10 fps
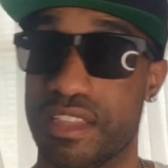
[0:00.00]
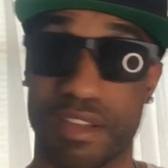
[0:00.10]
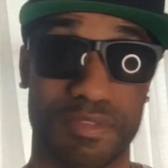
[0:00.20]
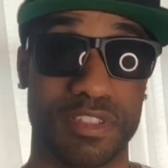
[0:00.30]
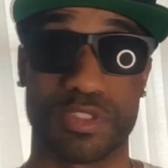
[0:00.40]

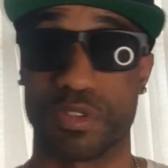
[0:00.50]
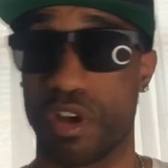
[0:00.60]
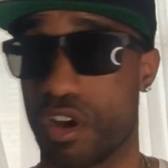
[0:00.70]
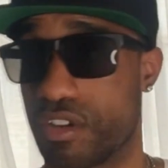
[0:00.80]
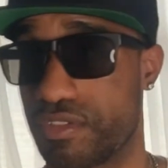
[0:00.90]
Definitely to
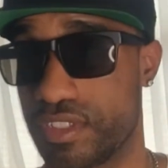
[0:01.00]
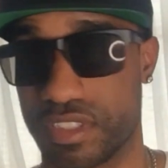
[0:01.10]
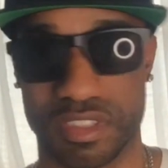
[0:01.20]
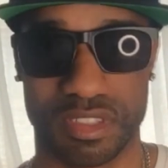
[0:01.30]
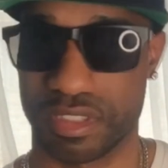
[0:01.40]
office.
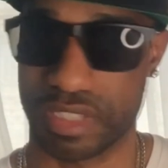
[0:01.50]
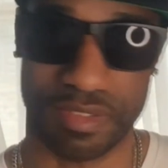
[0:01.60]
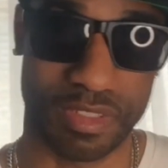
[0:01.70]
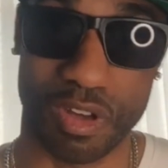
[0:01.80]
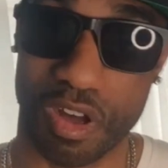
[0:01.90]
It's
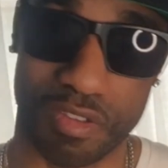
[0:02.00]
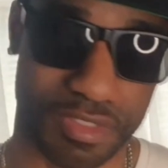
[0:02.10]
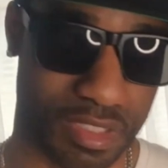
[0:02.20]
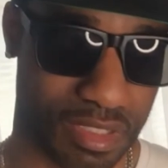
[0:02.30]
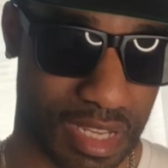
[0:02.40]
definitely an
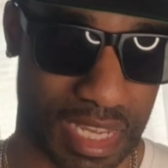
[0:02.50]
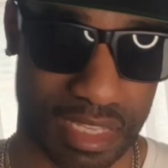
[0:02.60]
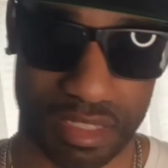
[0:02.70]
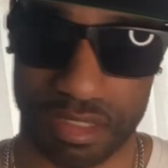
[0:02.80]
office scent.